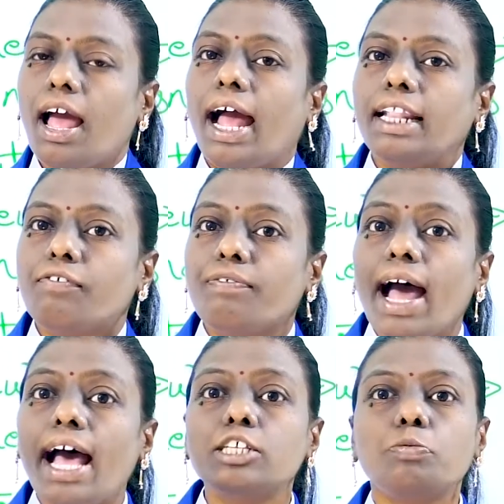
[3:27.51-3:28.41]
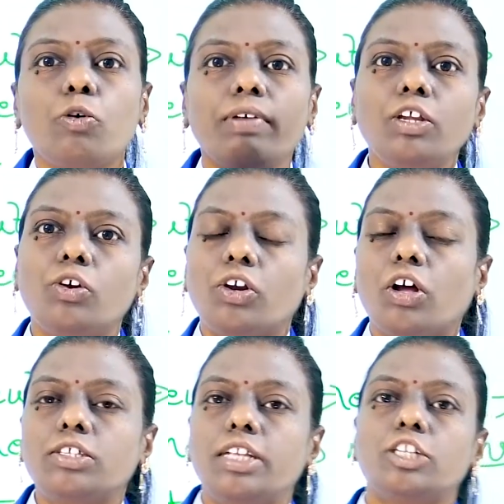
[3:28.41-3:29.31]
And the fast moving
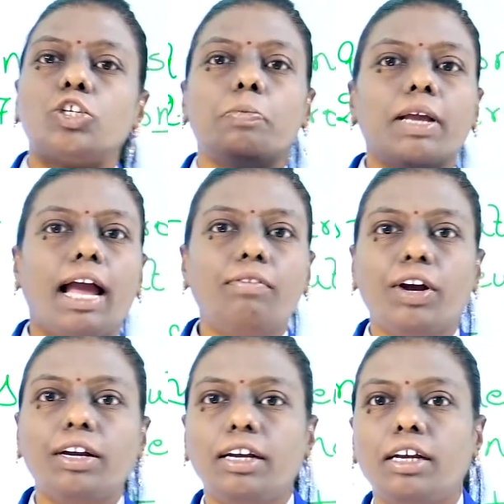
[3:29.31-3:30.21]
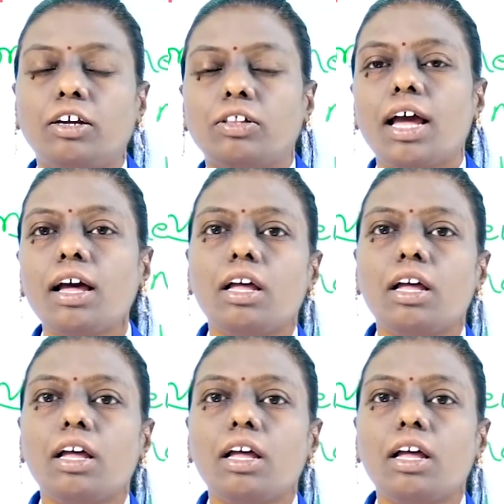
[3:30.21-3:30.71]
neutrons, they should be converted into the